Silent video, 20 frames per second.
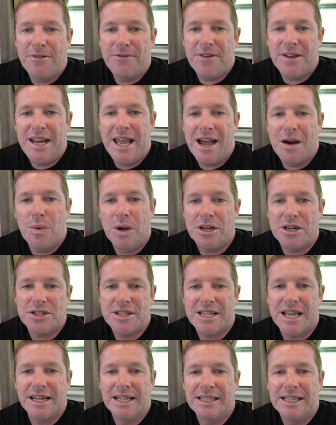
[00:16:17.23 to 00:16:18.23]
for now, we're
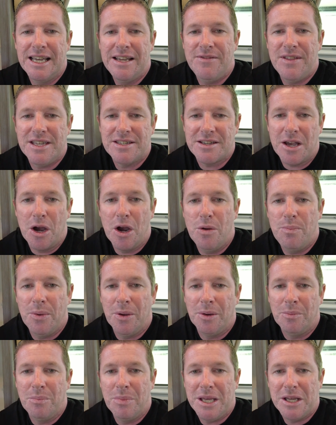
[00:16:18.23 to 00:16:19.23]
just going to leave this
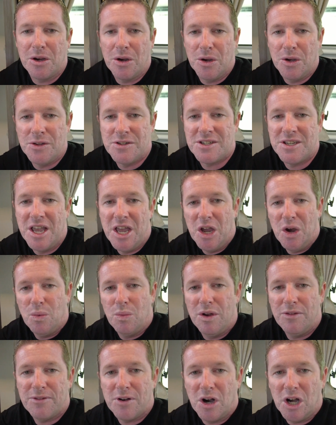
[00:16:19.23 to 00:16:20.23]
open because
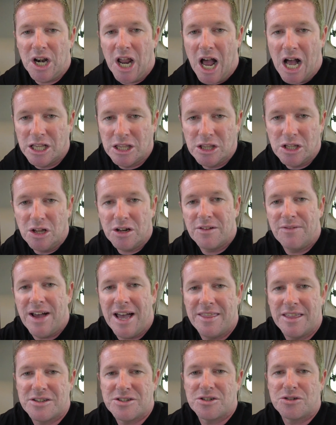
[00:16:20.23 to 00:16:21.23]
we've got a lot of
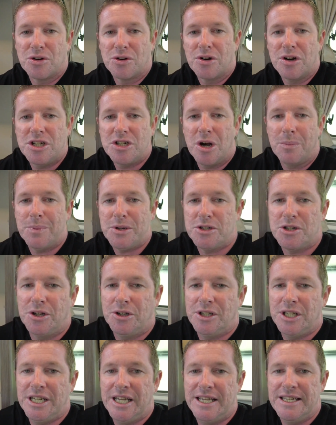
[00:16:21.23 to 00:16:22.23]
other storage
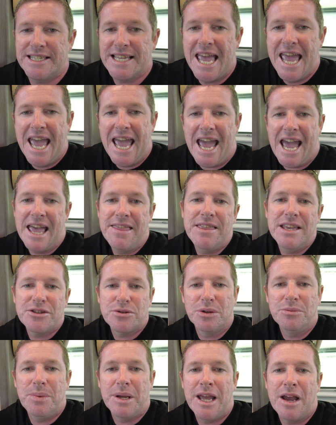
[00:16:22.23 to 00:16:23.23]
opportunities, and this
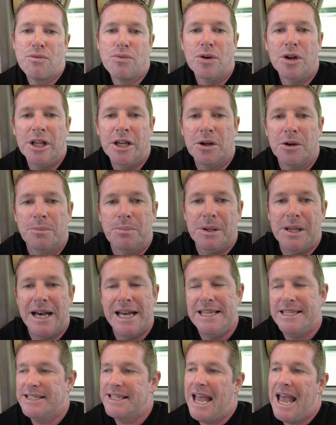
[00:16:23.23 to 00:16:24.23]
would be a really good
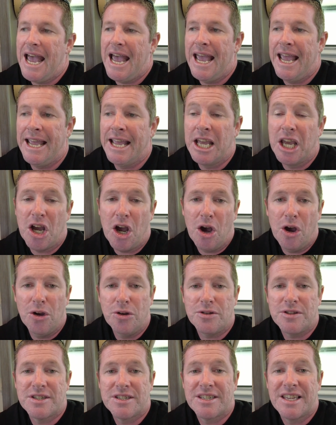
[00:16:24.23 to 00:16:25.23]
place to hang
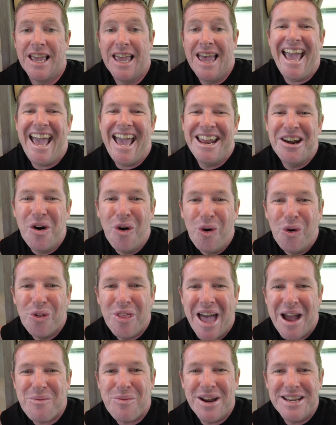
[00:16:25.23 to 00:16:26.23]
coats and all
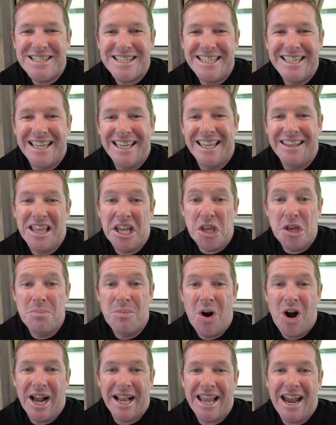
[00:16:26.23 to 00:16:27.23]
that winter gear that you
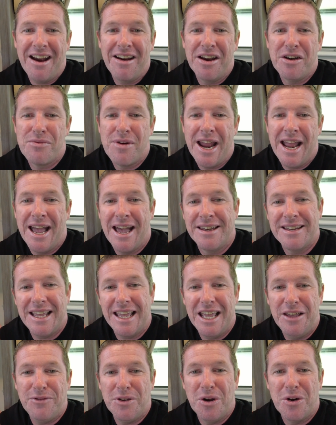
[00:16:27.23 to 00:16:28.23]
might carry around
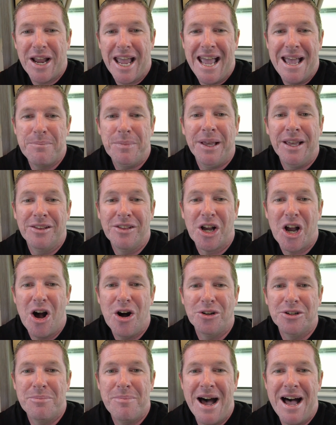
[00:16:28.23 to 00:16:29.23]
if you're camping in the
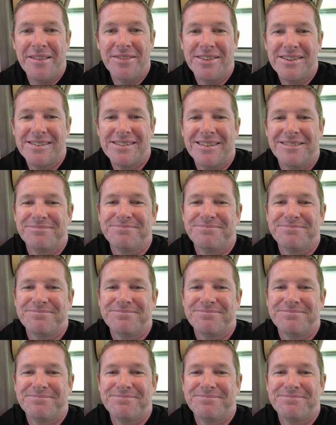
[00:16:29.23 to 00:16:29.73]
colder months.